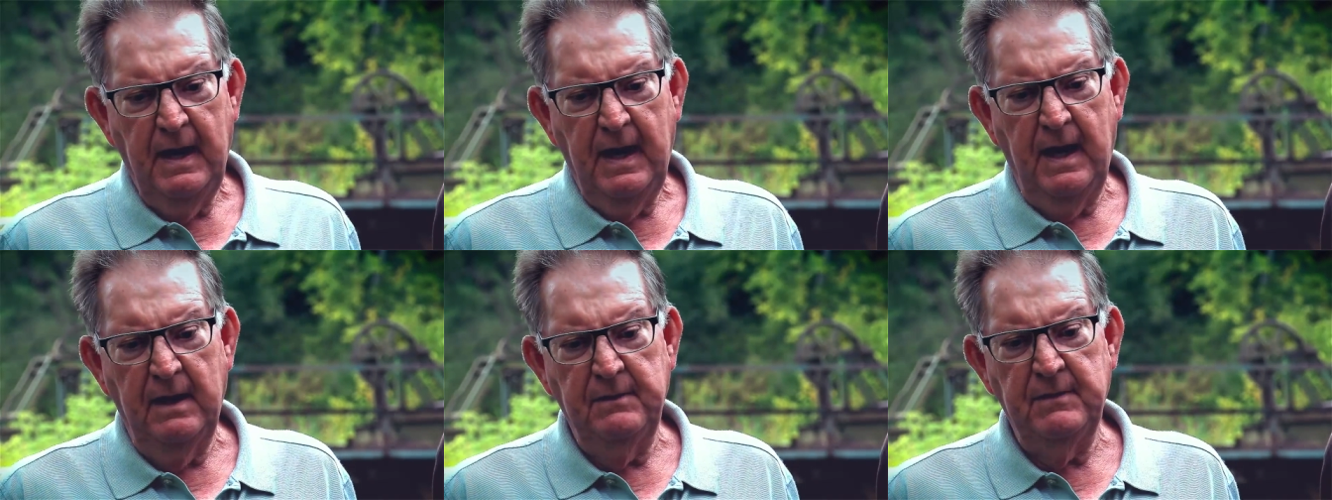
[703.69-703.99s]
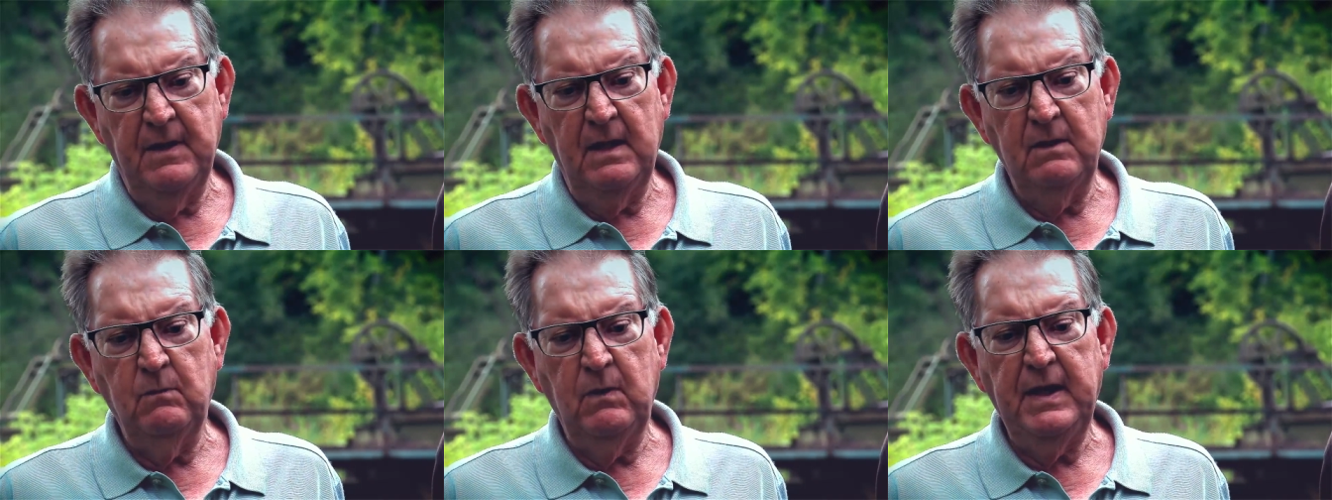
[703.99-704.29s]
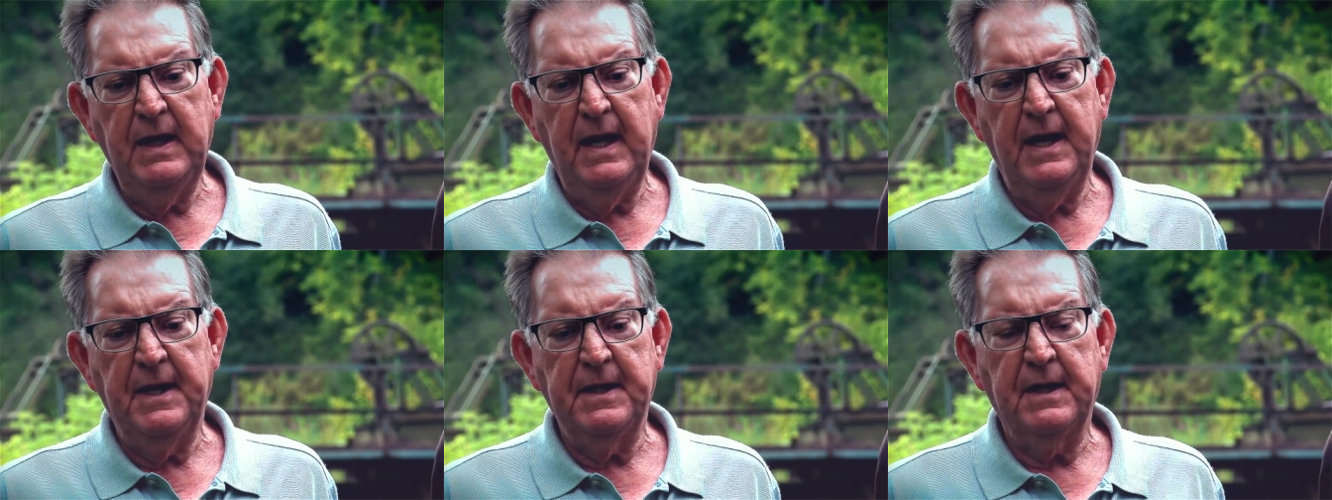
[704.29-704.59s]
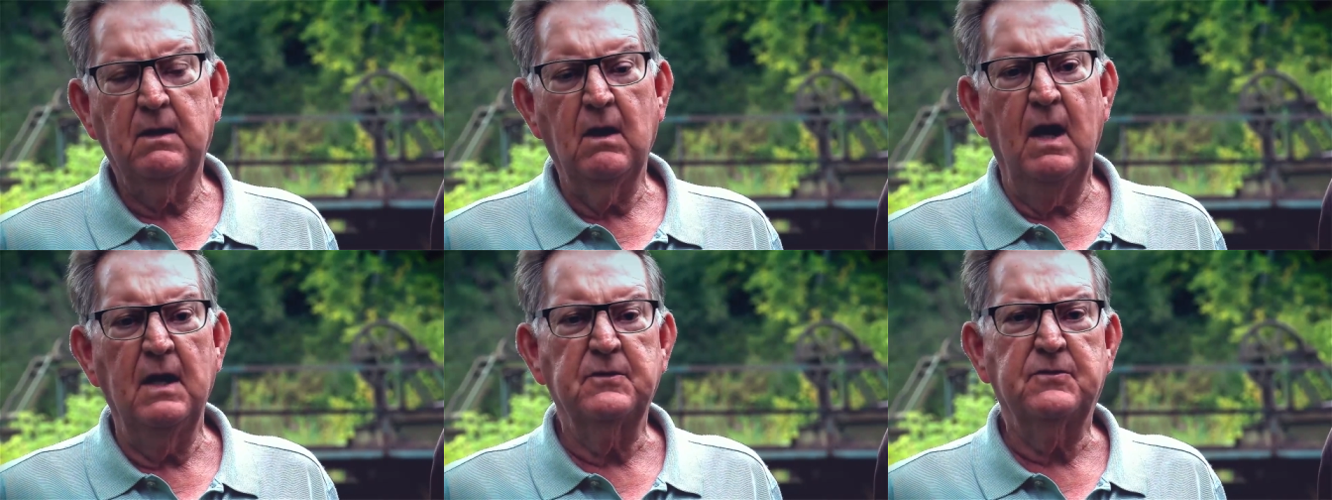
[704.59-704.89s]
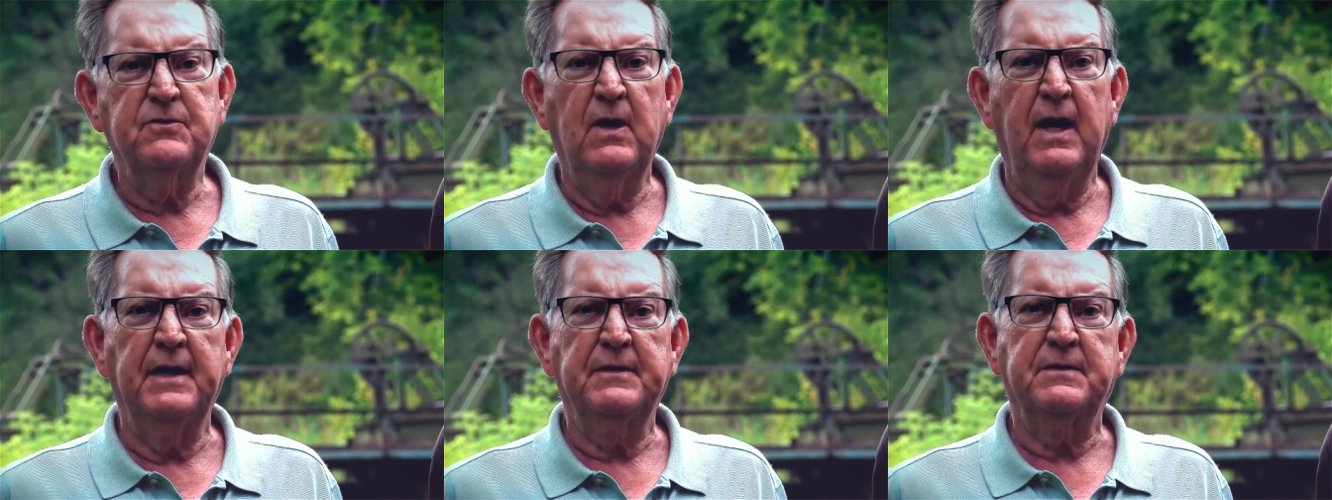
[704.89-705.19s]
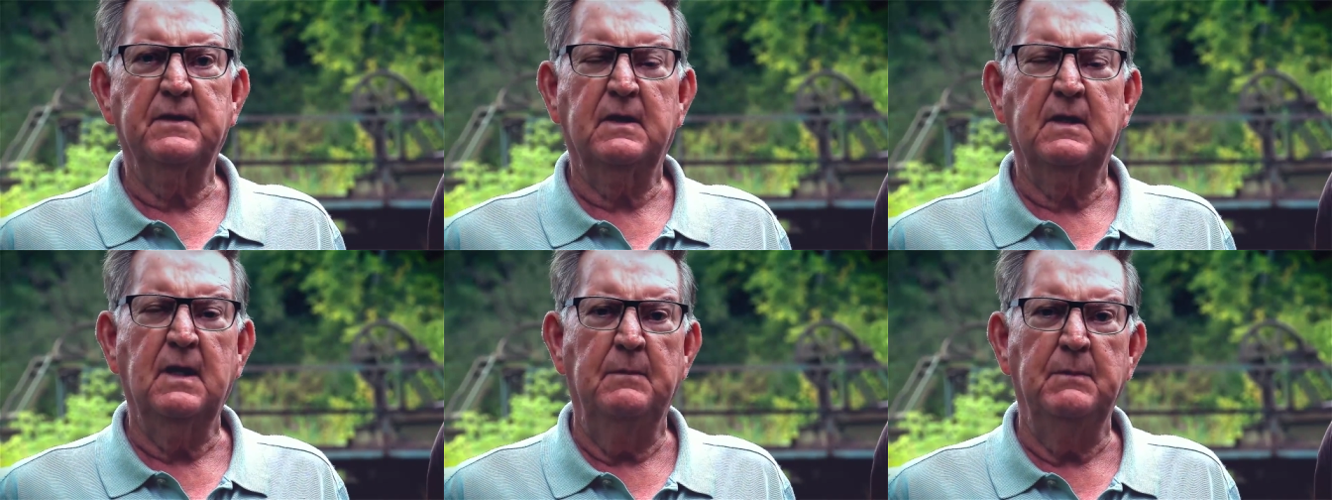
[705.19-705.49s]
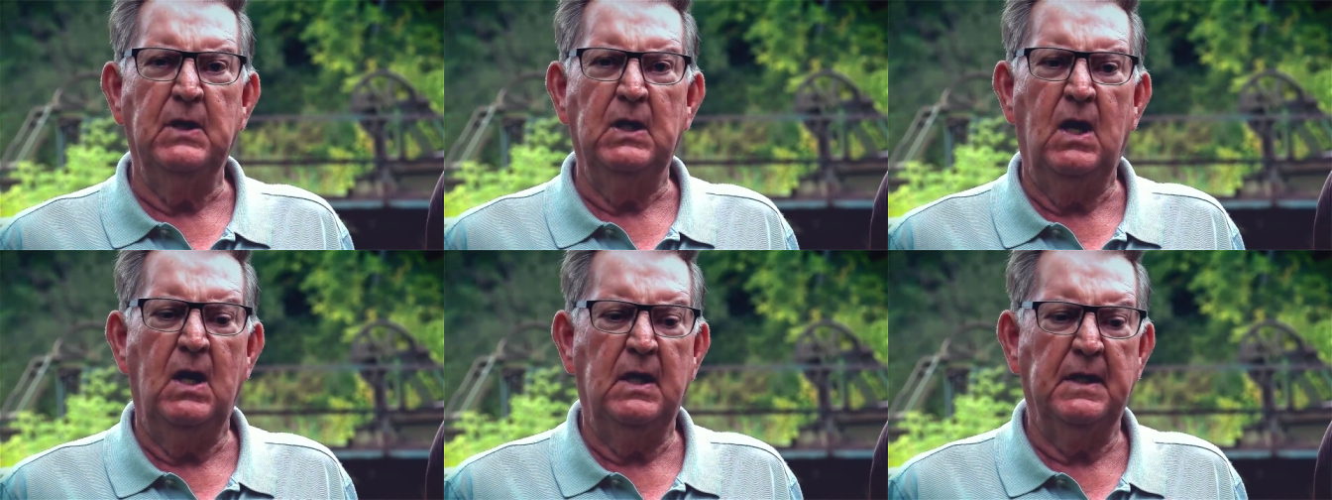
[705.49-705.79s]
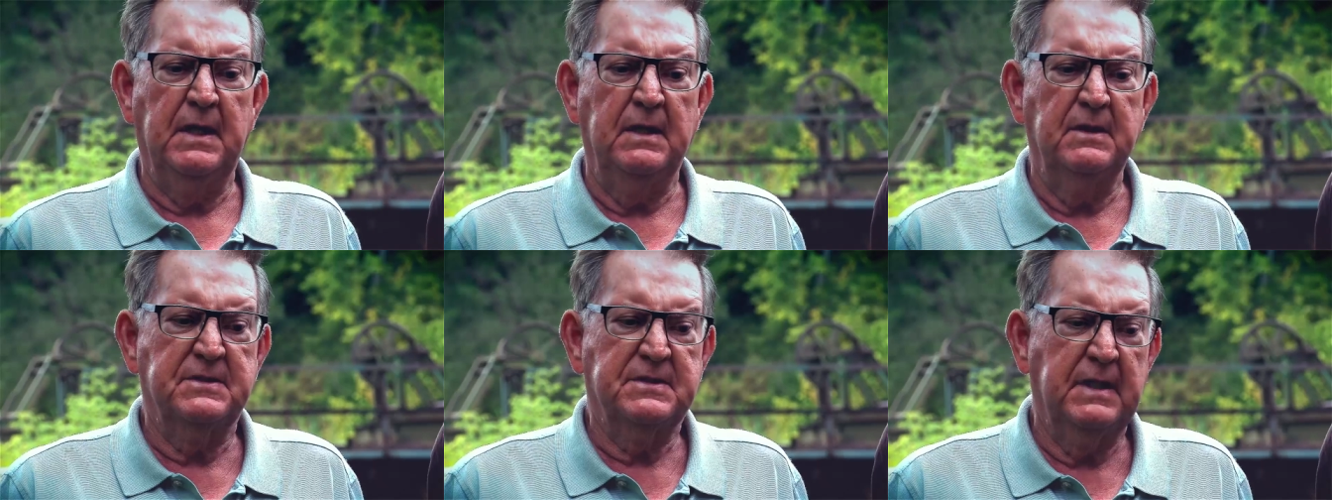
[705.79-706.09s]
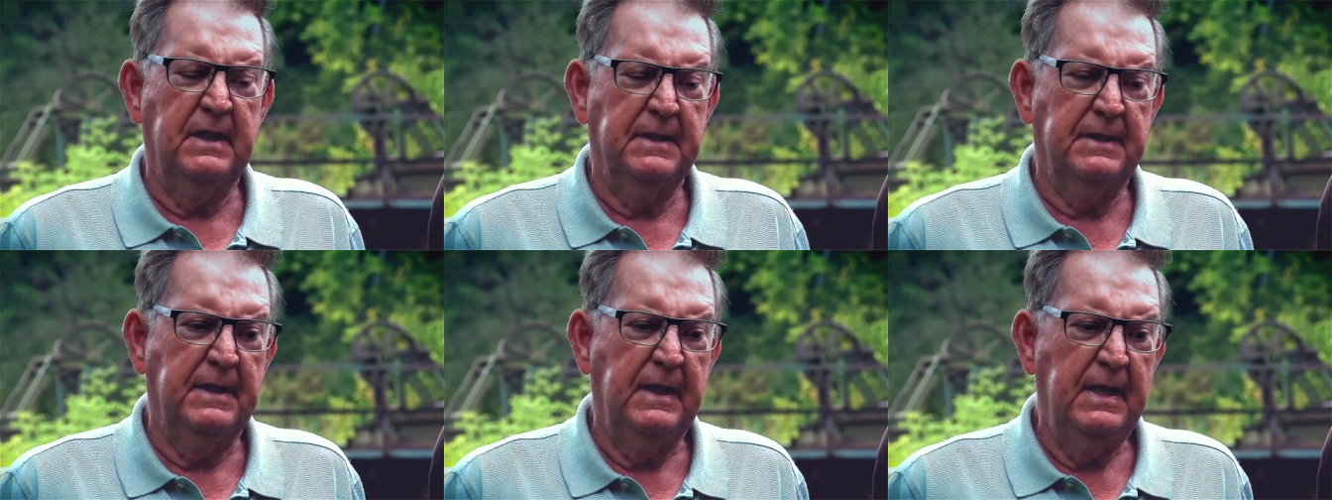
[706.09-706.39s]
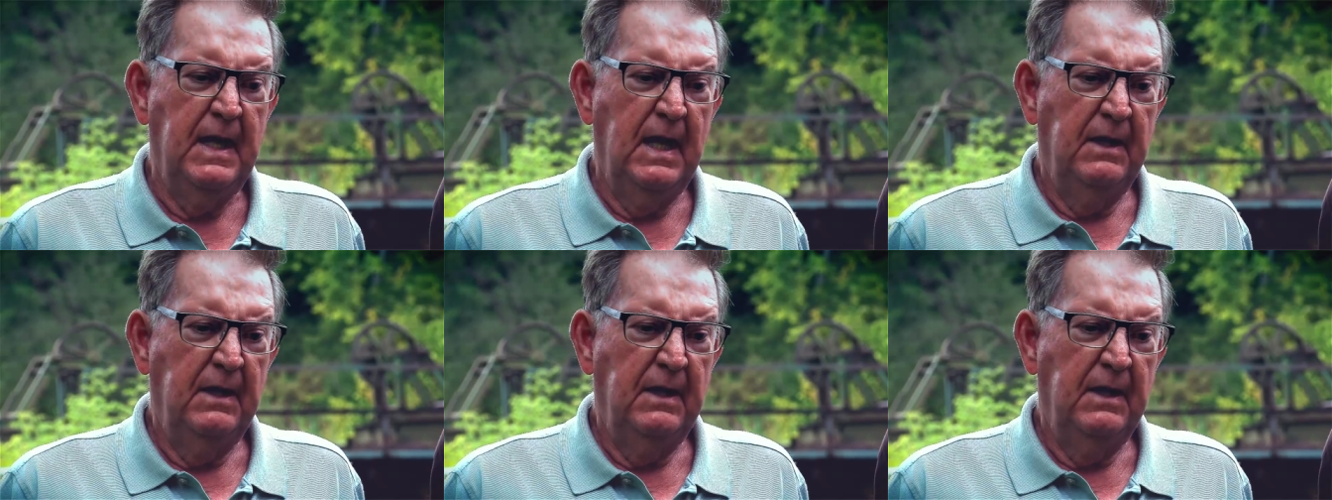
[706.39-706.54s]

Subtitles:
And then we had a contractor come along and said